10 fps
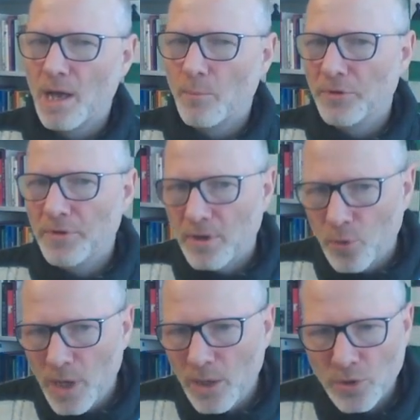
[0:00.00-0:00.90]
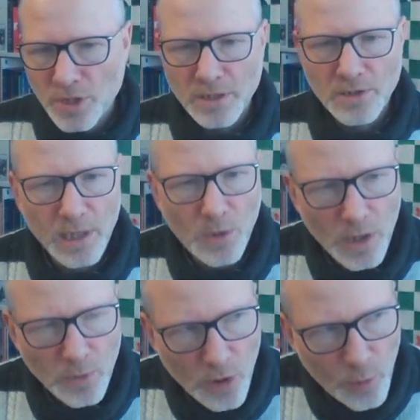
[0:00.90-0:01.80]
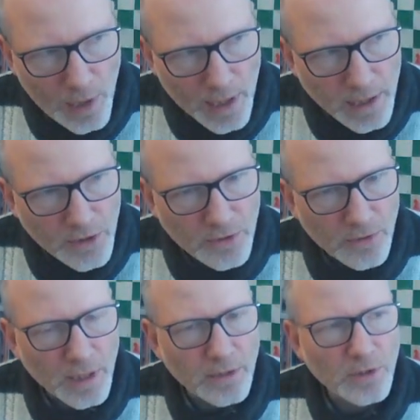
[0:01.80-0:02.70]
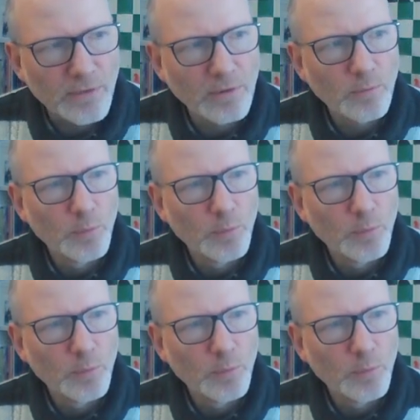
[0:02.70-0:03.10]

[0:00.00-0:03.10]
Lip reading: But the queen was actually quite well placed on a7,